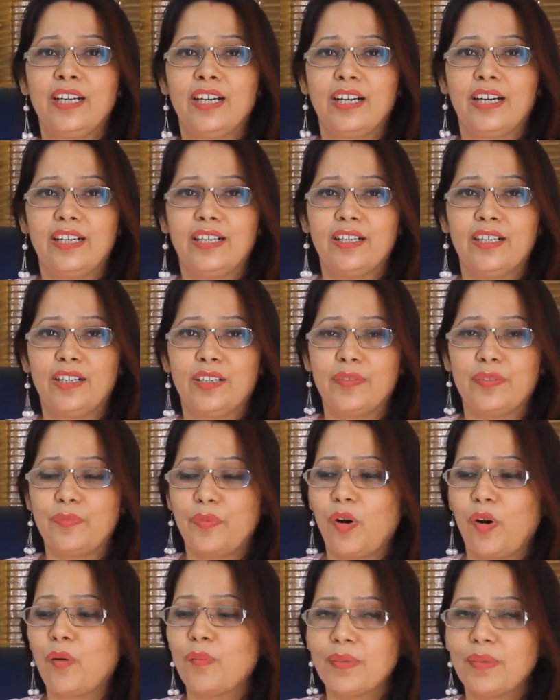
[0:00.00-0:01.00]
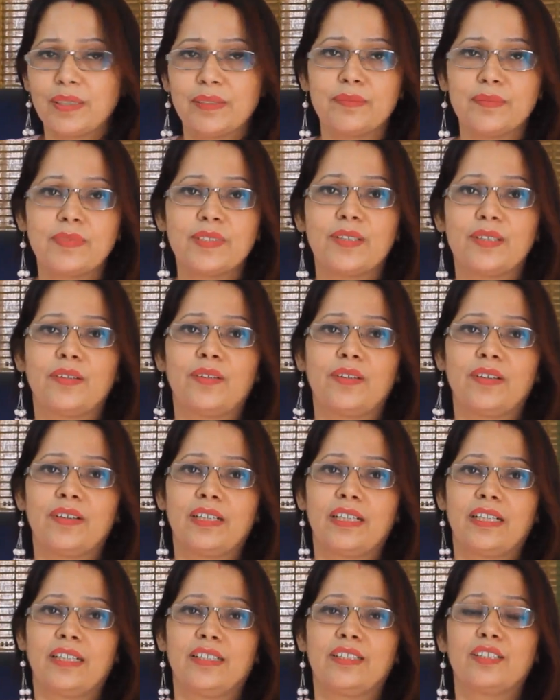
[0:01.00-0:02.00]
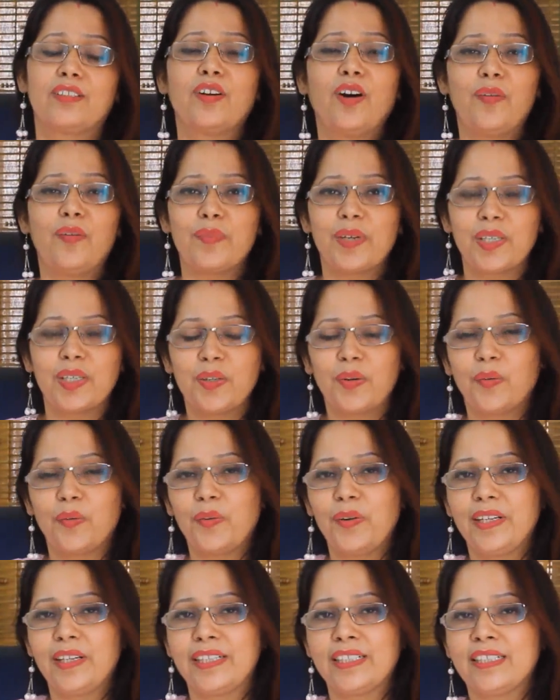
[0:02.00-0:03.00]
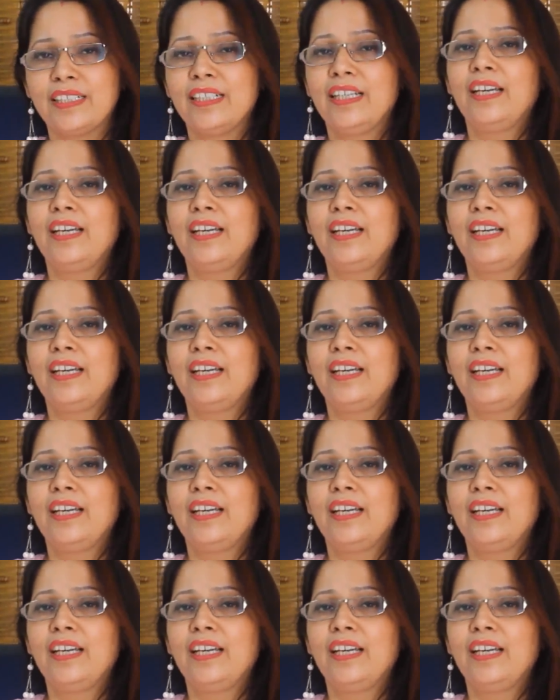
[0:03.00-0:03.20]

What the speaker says: problems, or the common cold,